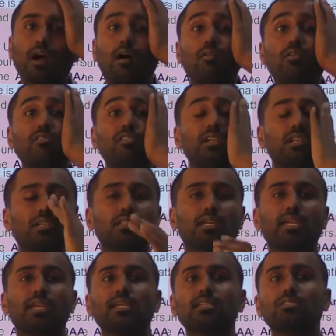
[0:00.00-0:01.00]
However, in
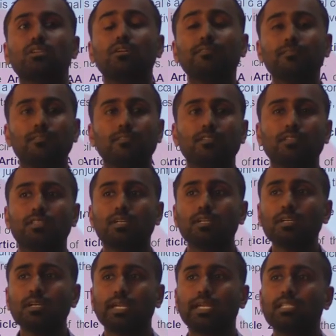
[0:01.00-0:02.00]
the case of
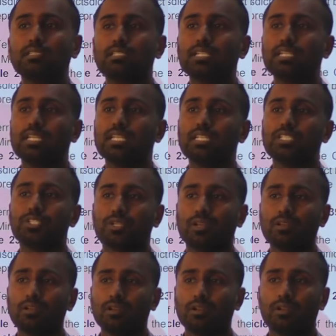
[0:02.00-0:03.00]
the NCT
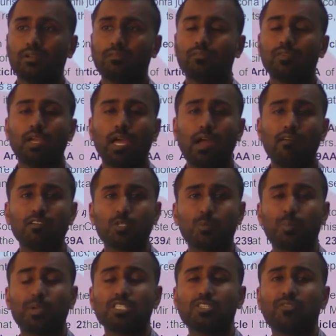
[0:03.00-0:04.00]
region, we have a
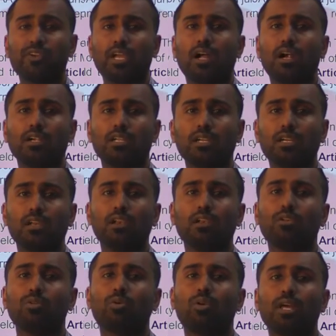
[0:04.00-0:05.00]
specific article
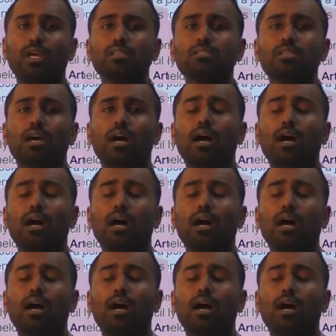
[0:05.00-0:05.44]
known as